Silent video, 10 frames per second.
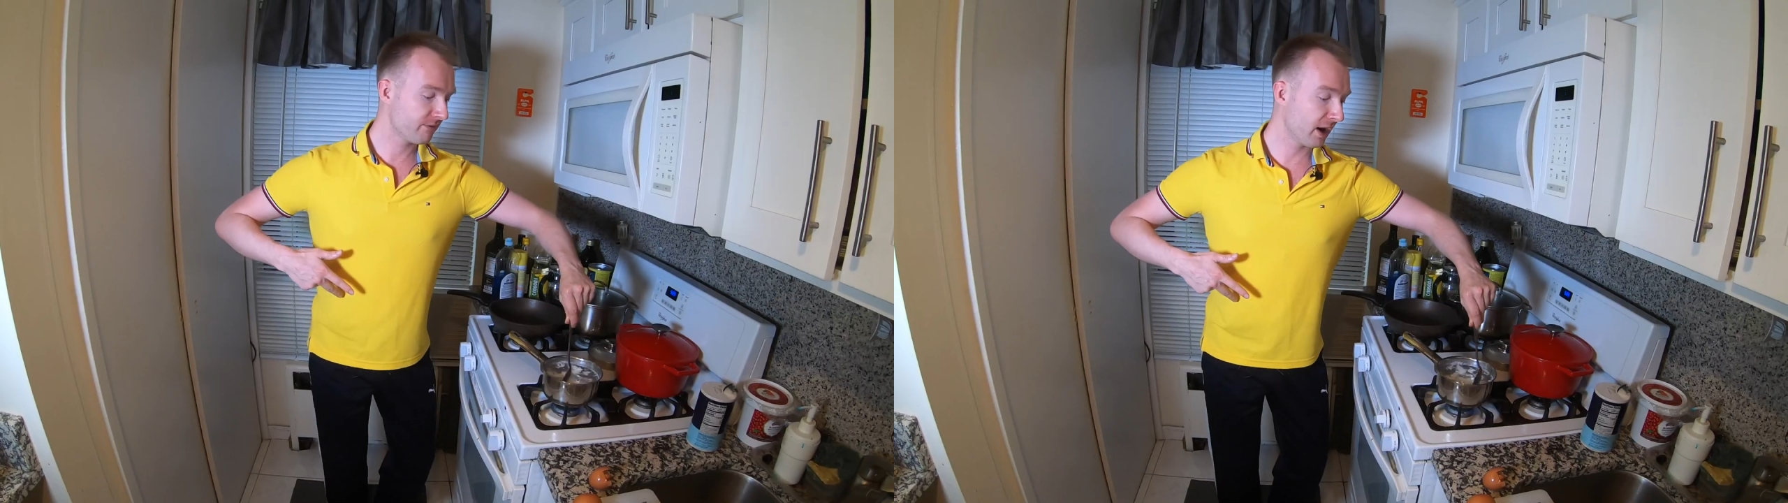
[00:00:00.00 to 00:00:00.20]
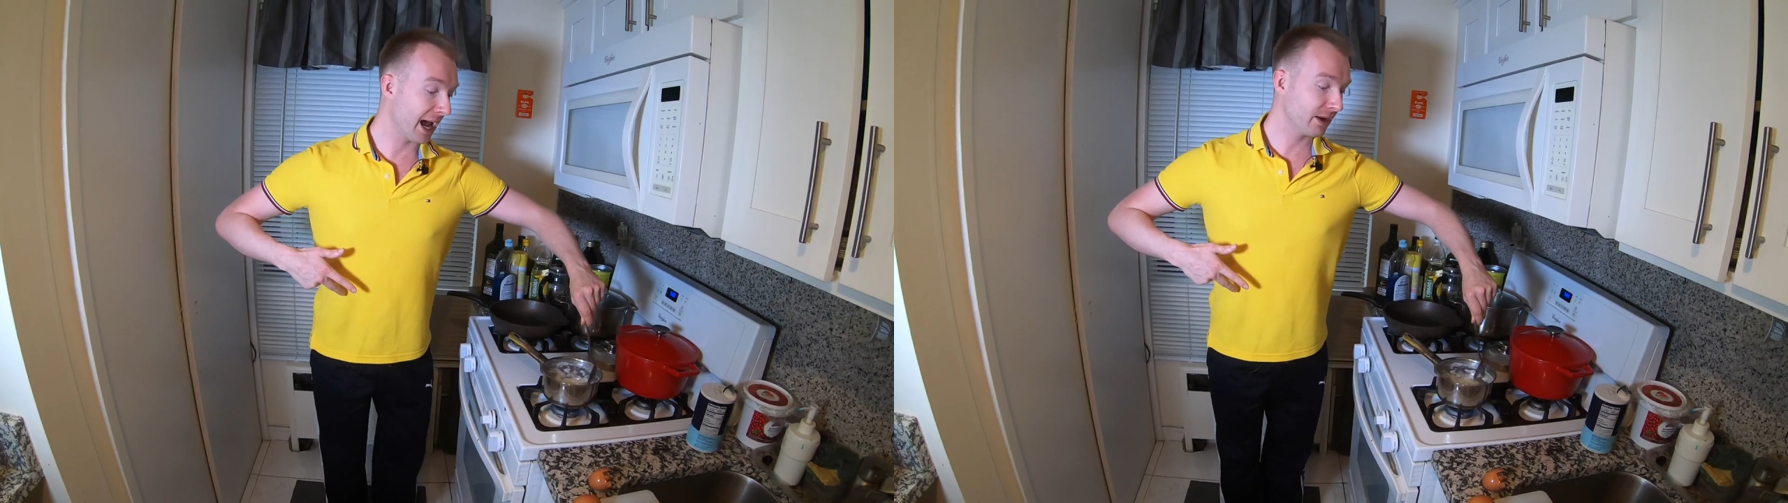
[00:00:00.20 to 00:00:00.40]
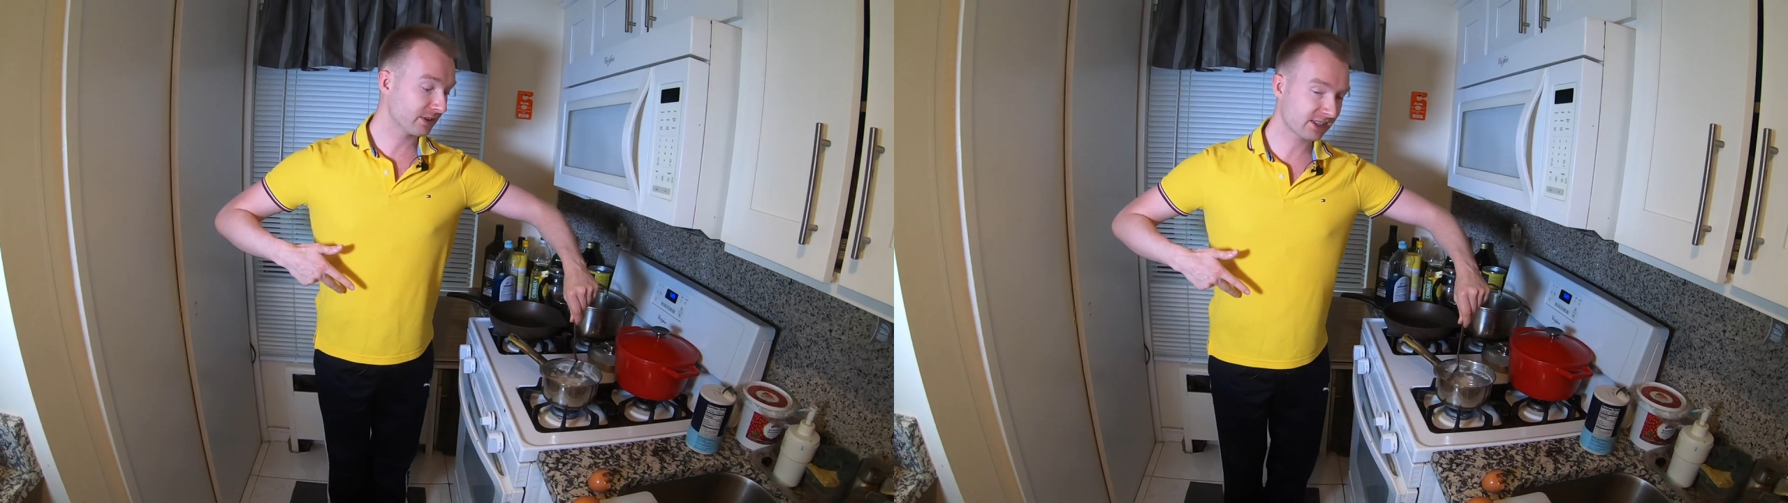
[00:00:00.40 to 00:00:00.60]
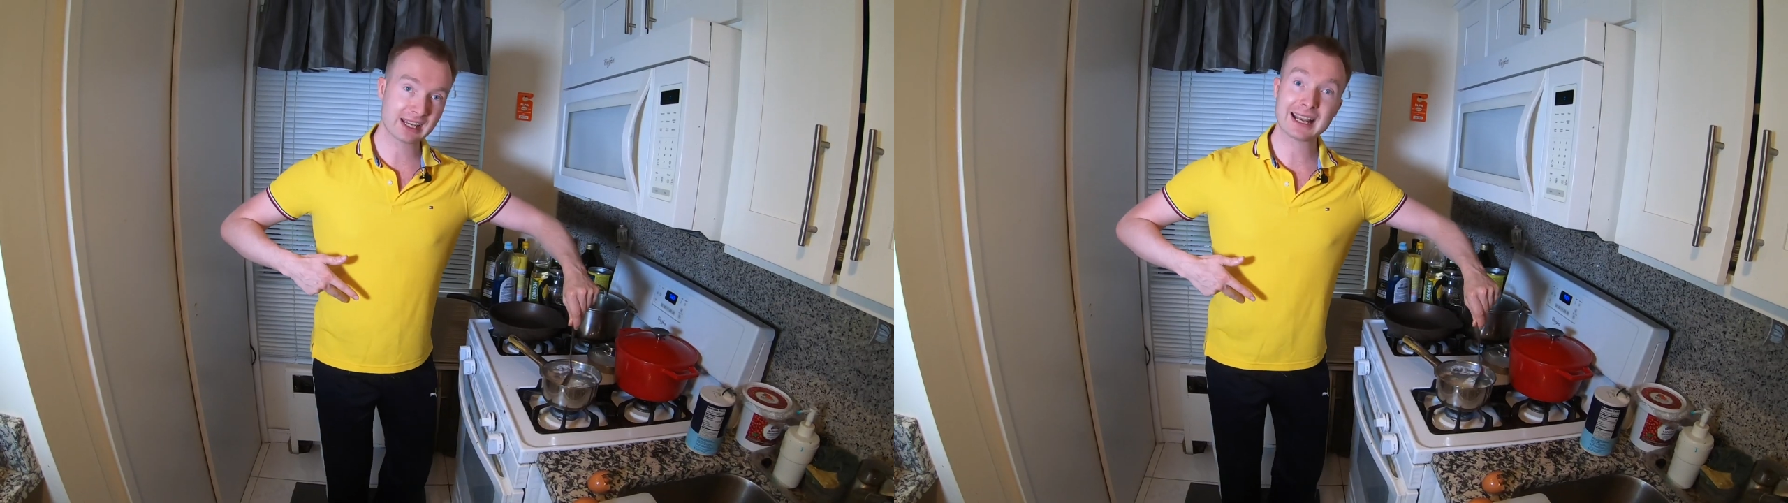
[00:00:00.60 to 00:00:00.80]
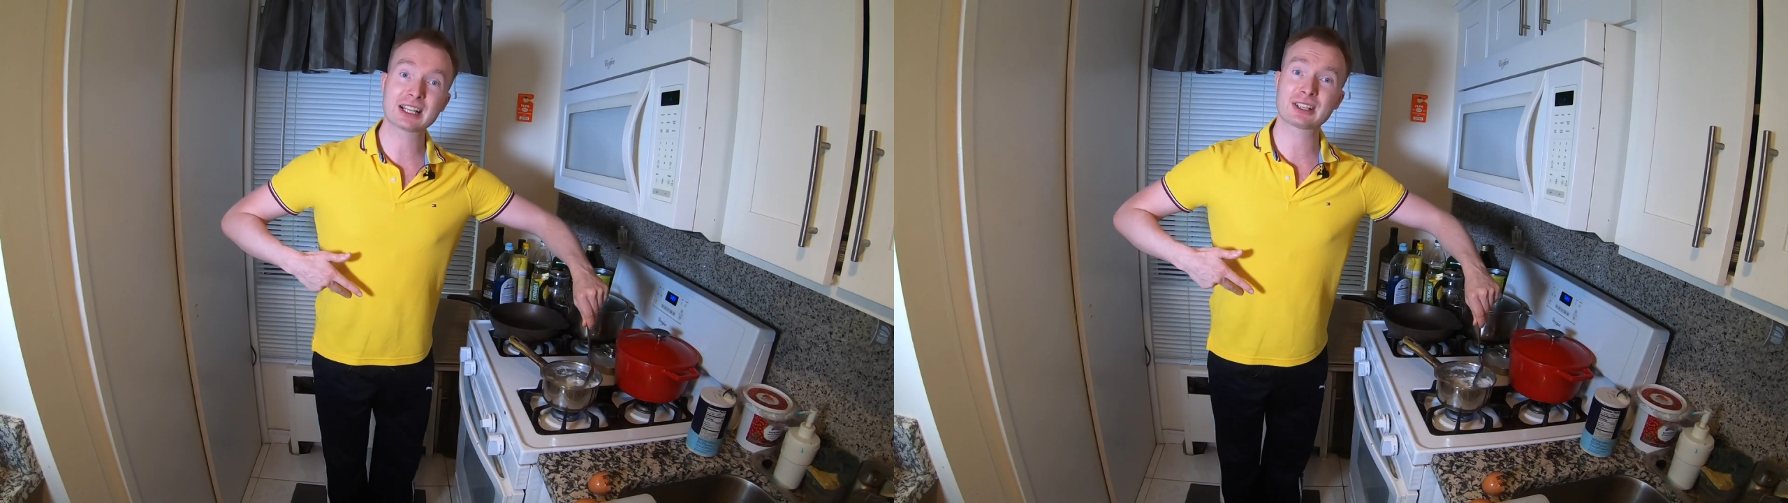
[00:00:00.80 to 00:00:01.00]
5,
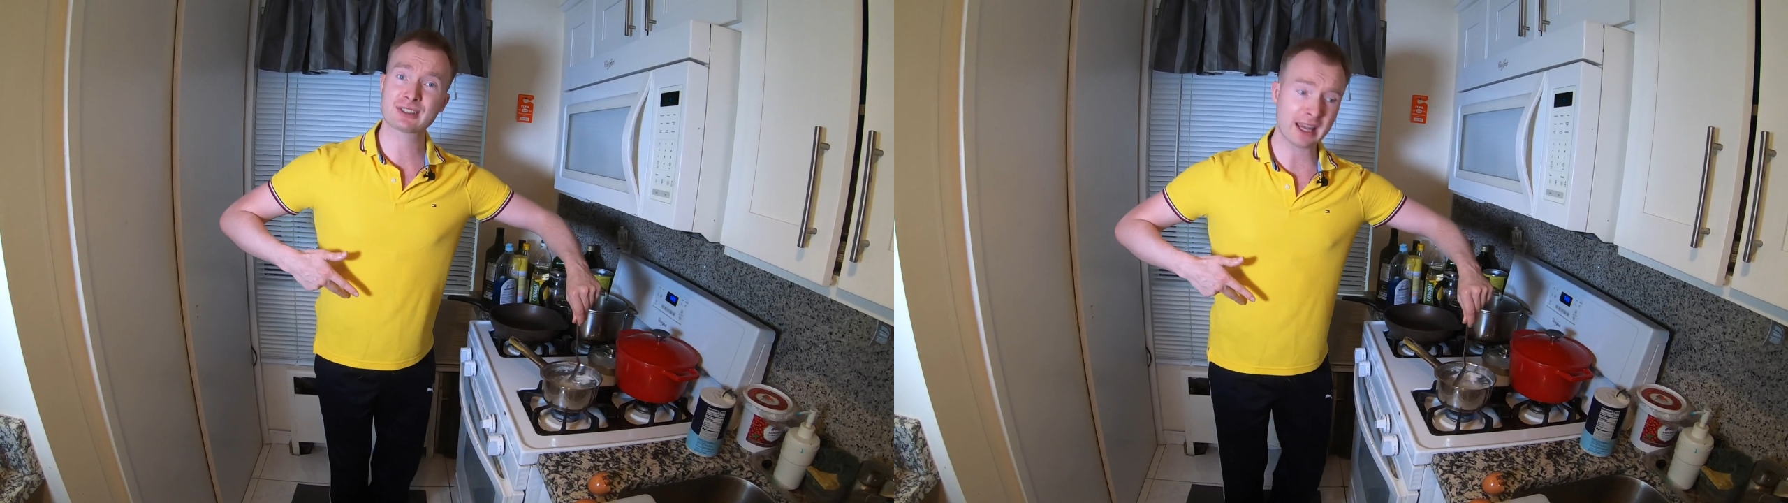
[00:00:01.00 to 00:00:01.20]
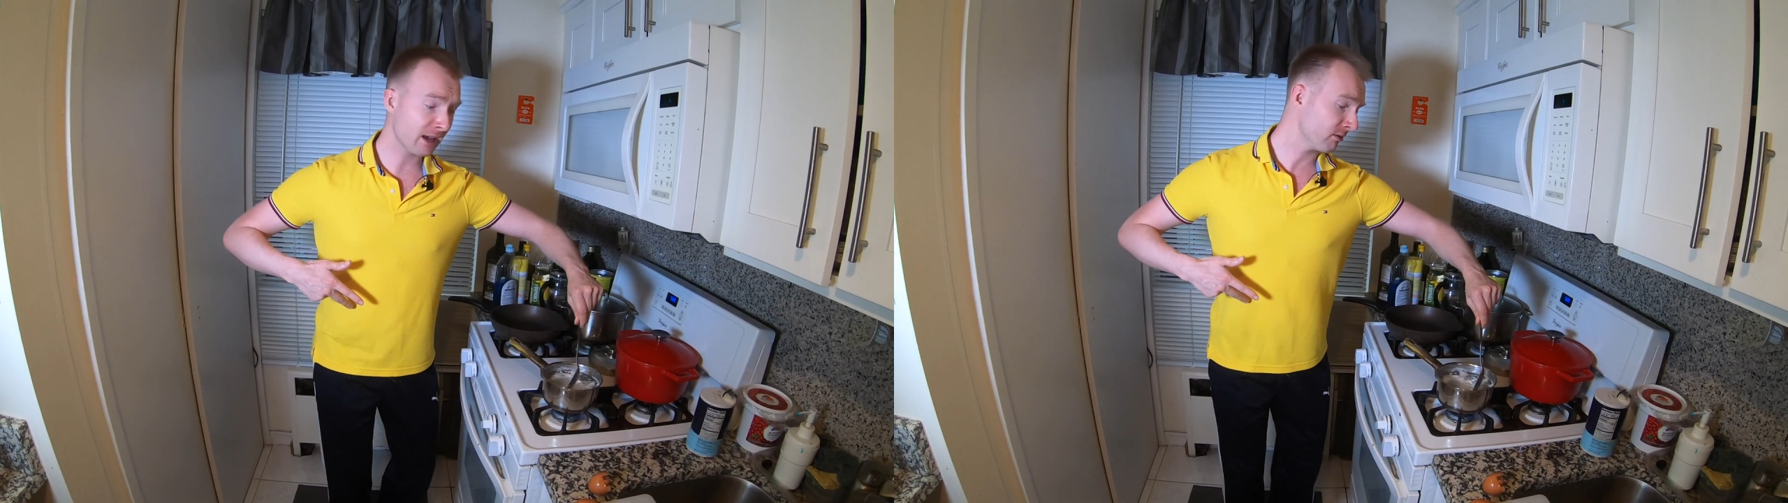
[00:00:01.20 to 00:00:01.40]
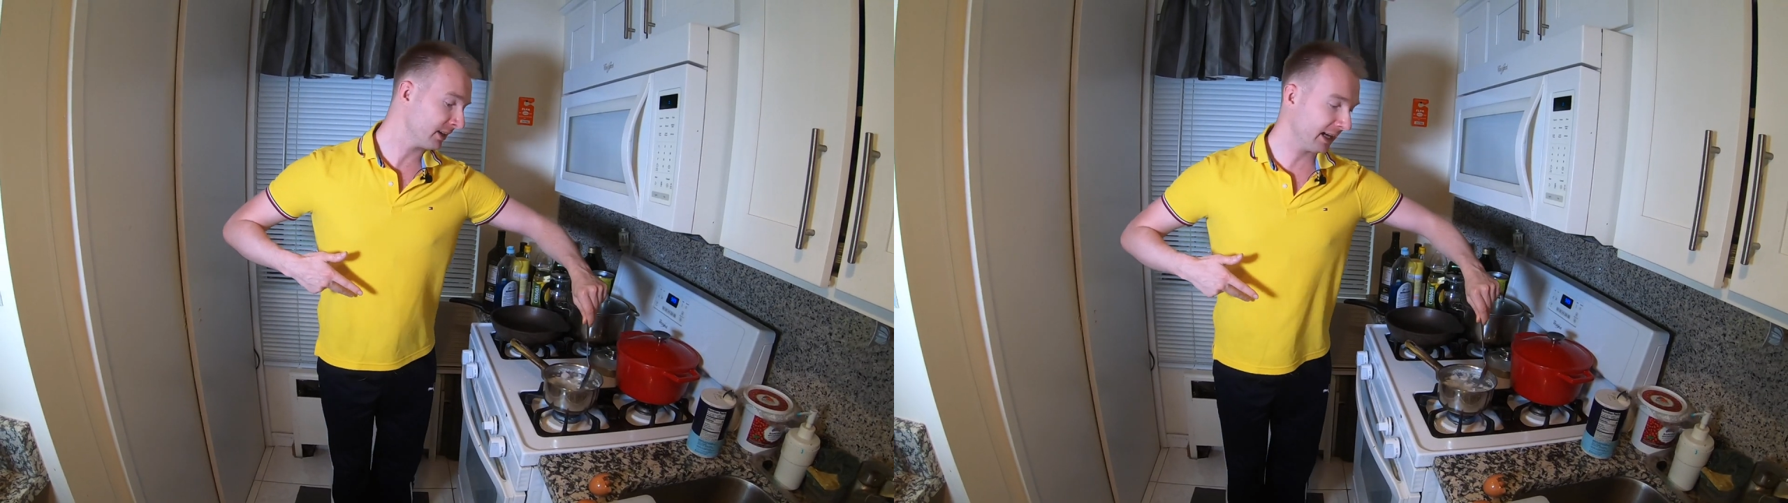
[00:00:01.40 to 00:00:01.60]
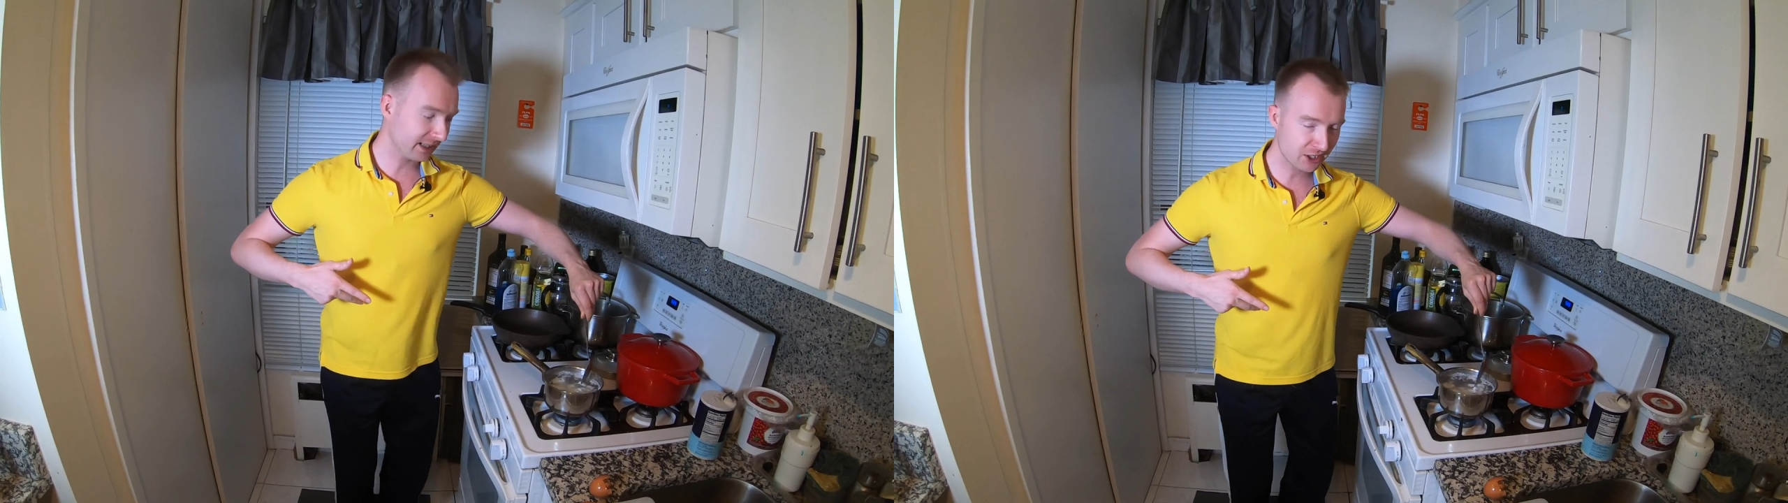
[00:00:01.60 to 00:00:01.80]
6, 7, 8.